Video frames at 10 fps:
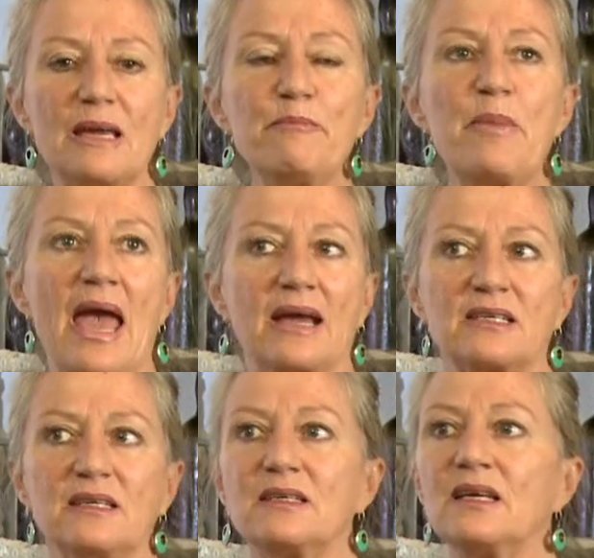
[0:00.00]

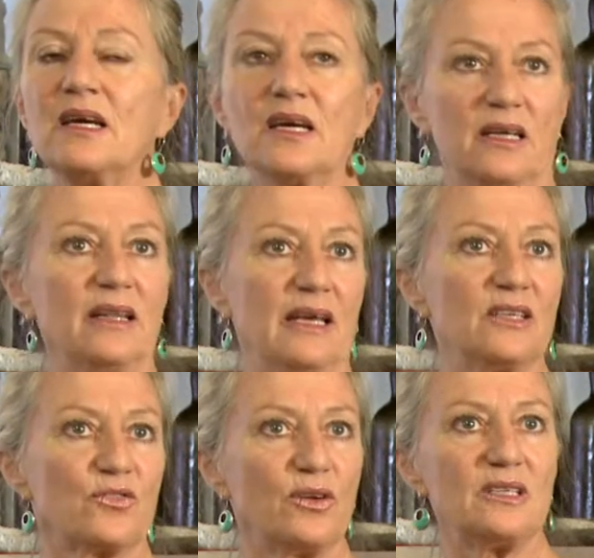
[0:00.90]
impacted and the
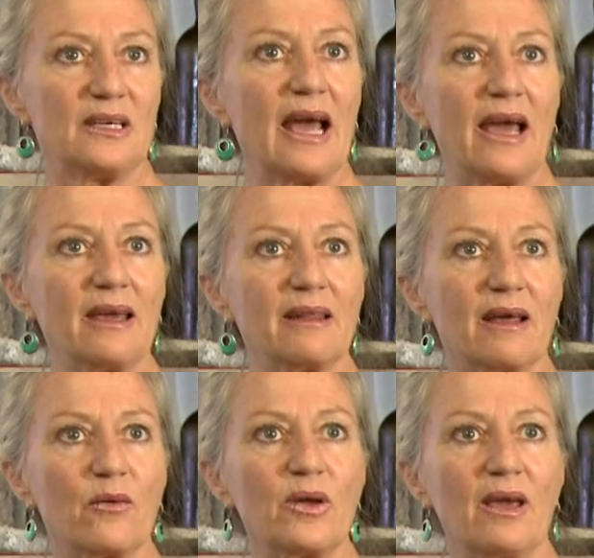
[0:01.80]
history today
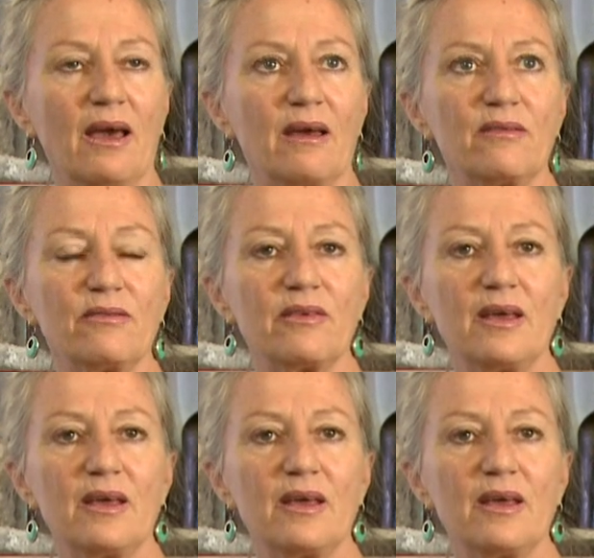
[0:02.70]
that we have.